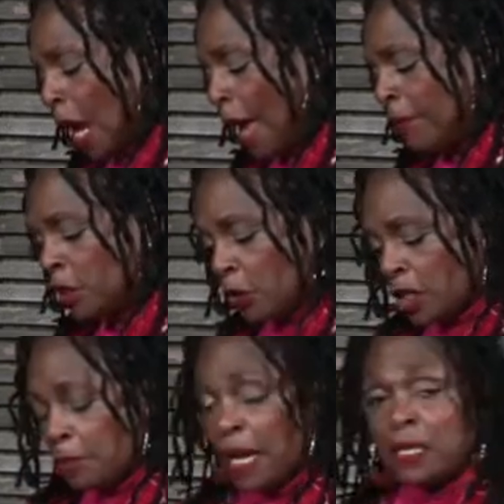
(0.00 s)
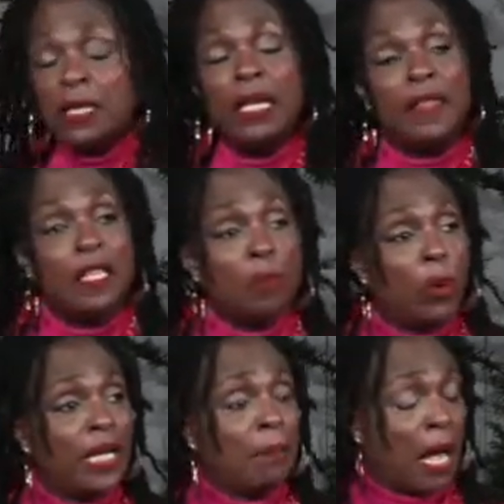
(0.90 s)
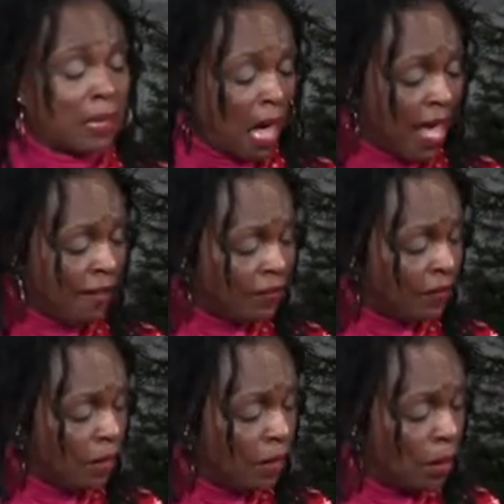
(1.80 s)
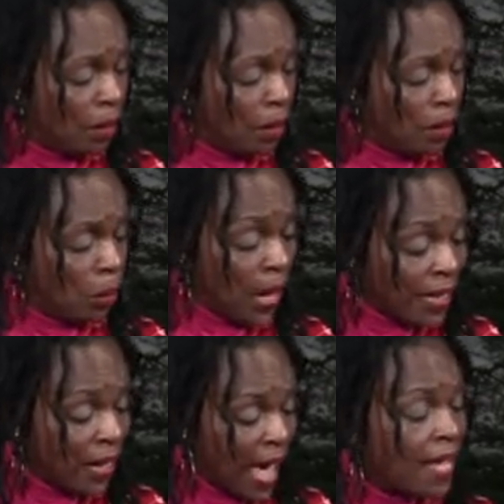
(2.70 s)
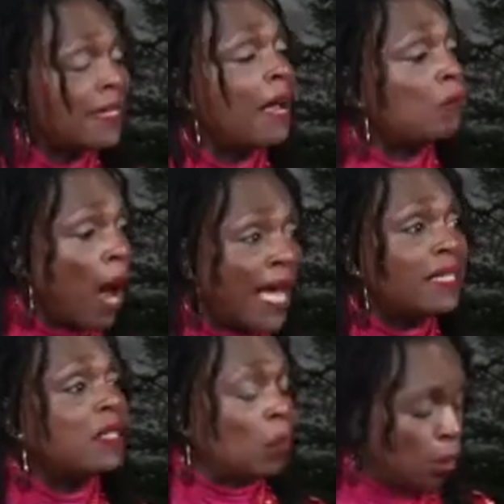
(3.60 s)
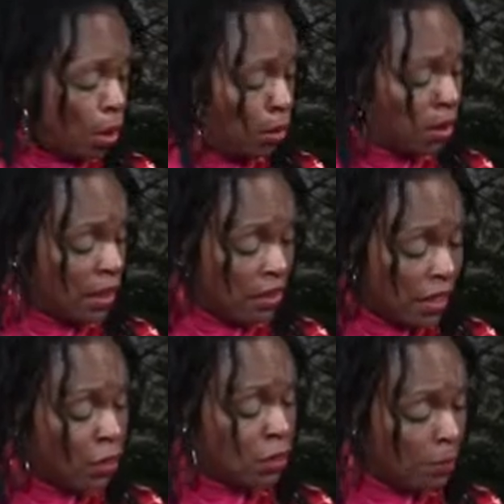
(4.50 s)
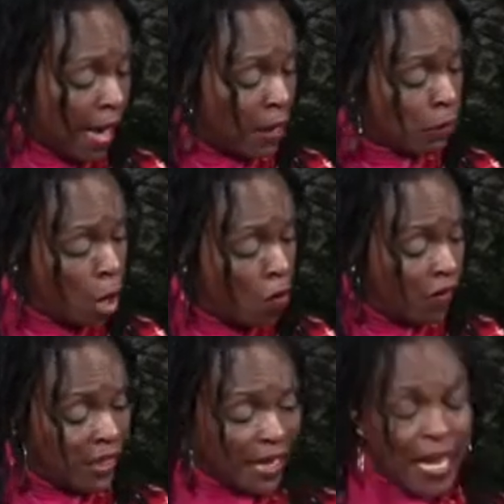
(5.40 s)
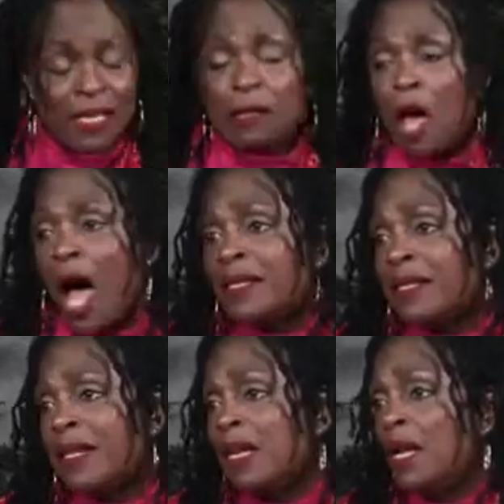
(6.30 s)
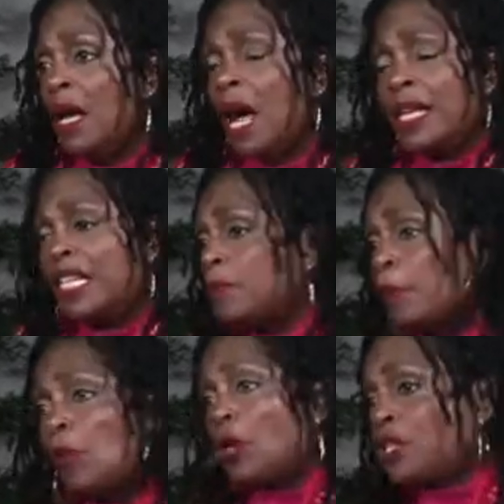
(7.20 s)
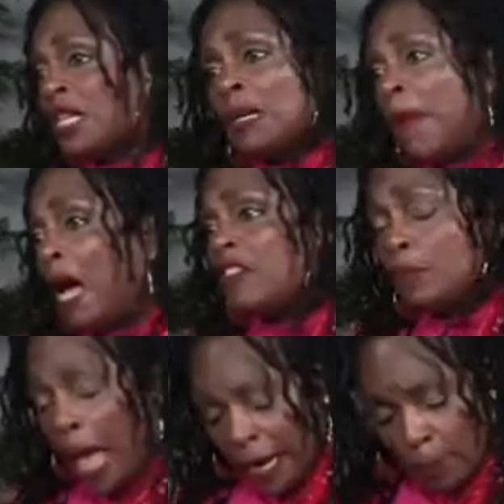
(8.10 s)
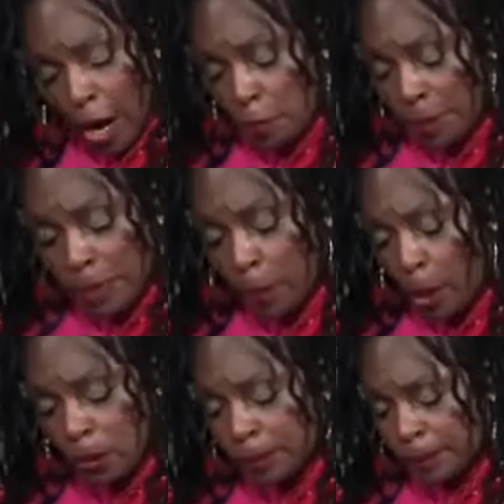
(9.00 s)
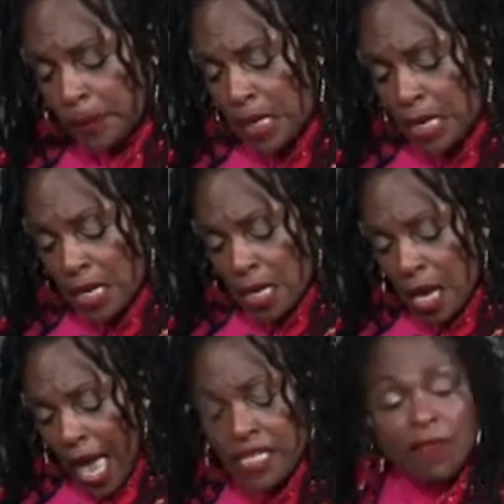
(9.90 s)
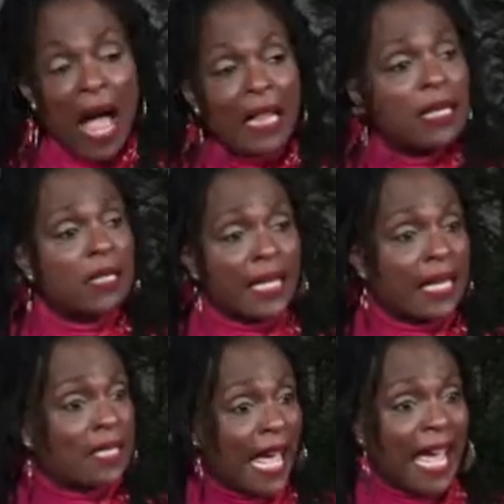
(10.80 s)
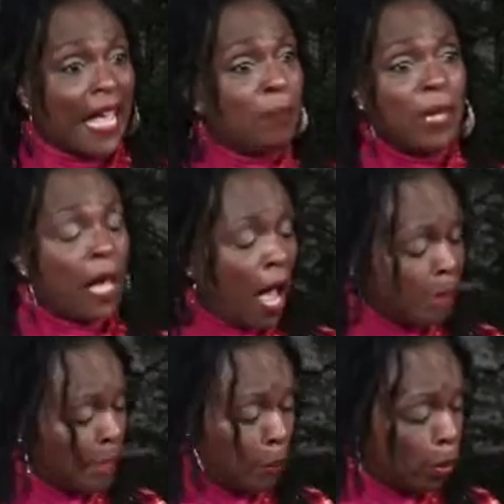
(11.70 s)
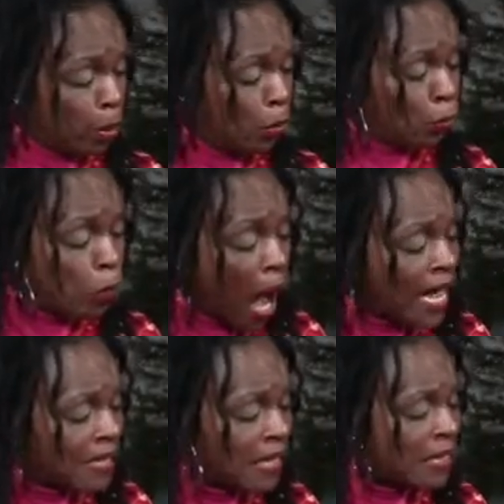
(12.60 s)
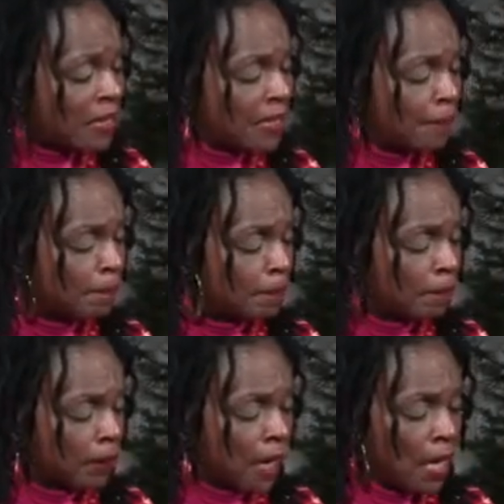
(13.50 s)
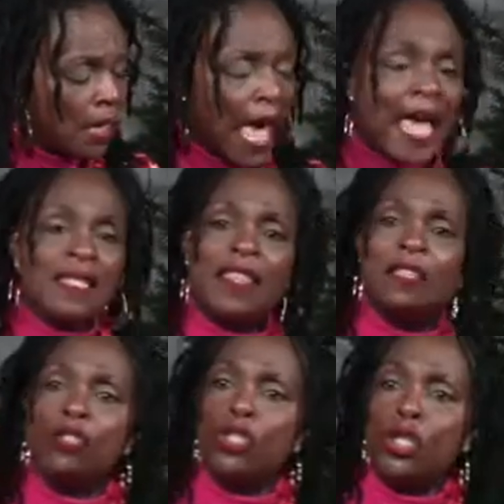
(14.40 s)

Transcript: I miss her especially at this point in my life when, as I write, the world continues to battle COVID and has lost a disproportionate amount of black and brown people, as violence against AAPI people rises, as the